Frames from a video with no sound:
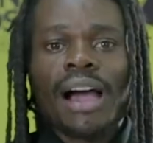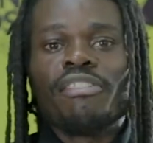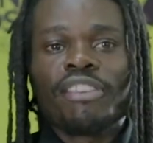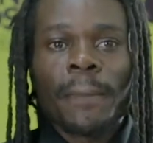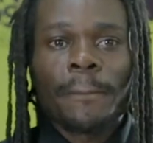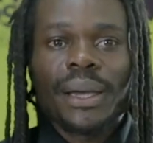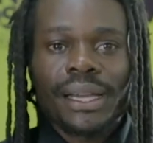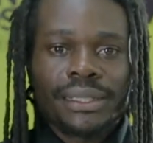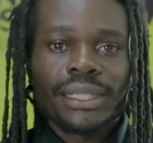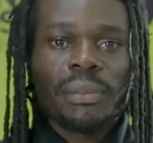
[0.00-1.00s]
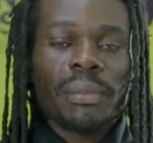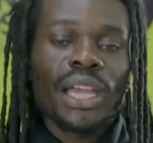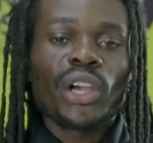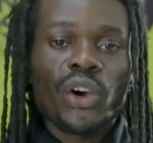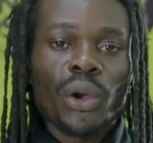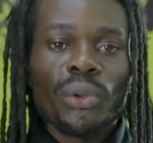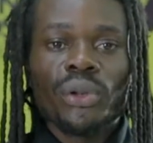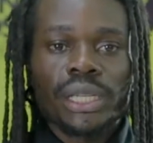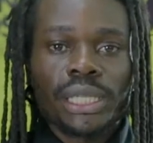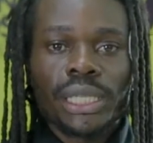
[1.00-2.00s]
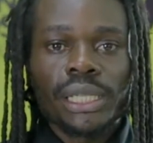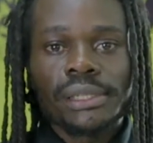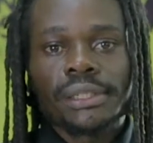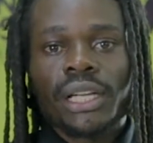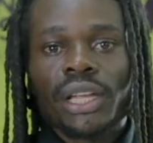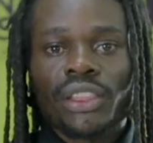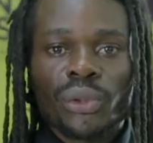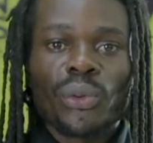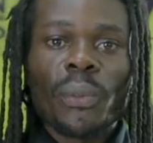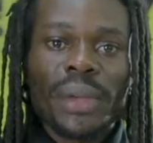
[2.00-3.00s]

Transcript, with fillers: I've impacted my community through